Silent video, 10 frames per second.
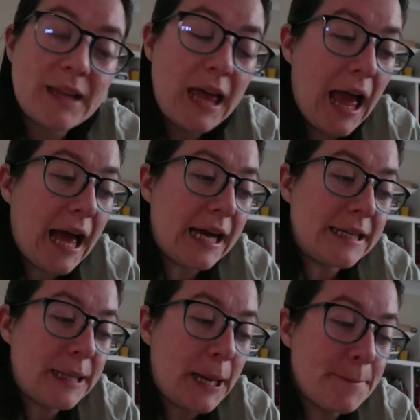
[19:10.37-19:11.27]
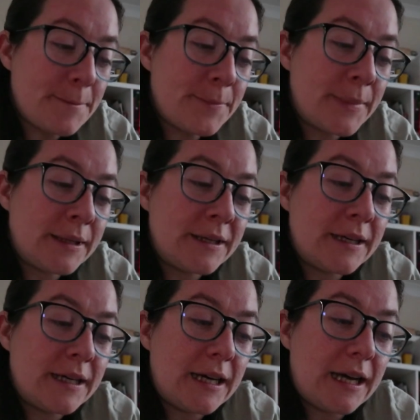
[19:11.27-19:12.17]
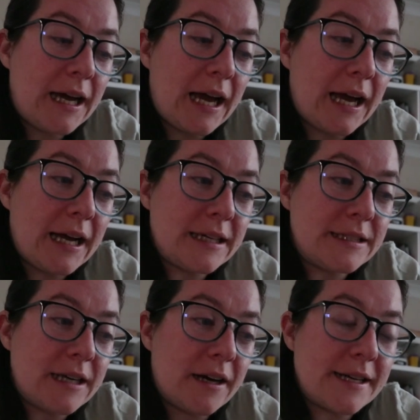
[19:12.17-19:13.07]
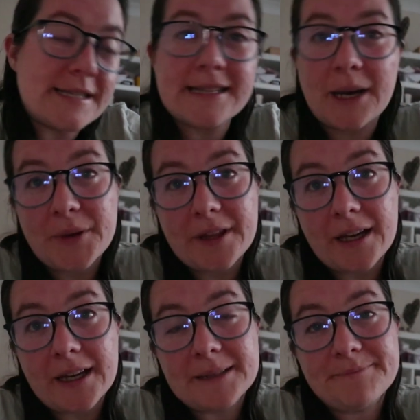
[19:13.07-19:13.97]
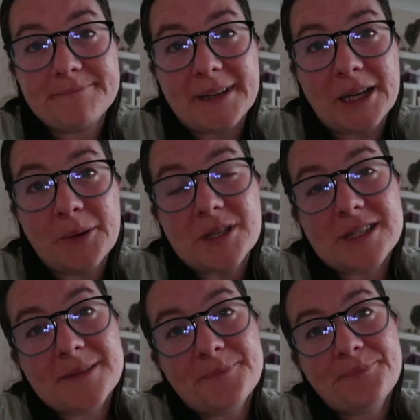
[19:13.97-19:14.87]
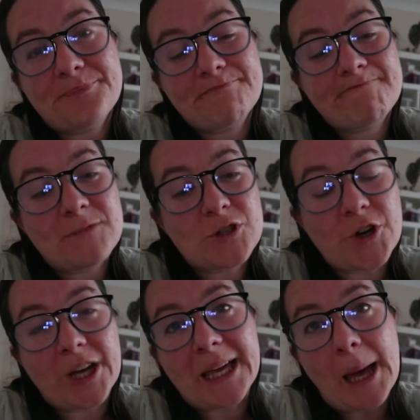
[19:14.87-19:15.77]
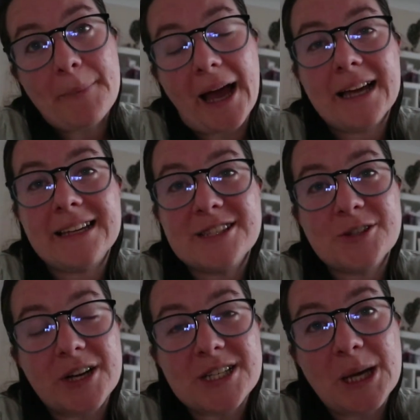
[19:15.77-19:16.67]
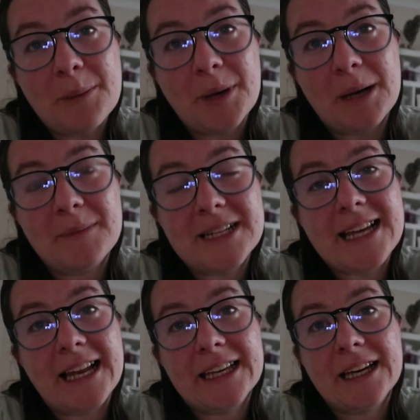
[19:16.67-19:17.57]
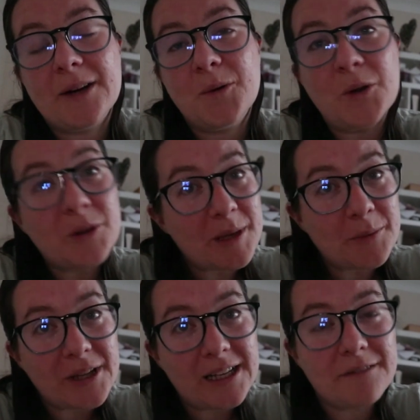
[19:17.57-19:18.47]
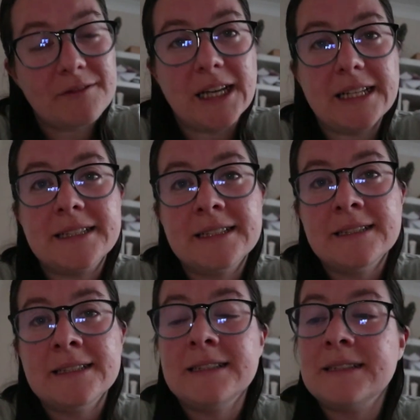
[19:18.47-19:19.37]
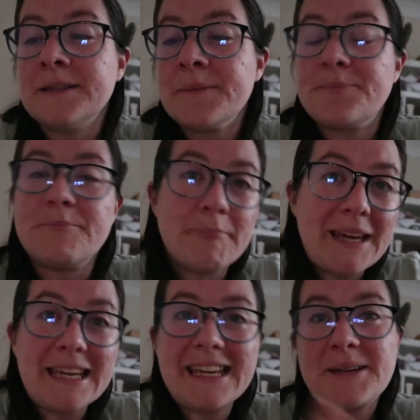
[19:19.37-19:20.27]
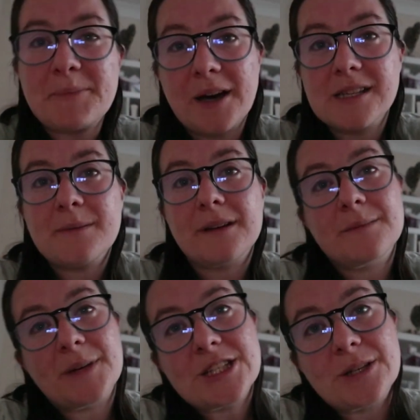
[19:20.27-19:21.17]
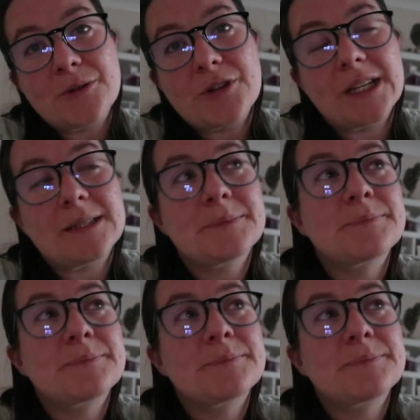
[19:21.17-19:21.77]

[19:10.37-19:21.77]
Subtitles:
And I sat with her, and I was stroking her back, scratching her bum, and telling her all the people that love her, me, my husband, my children,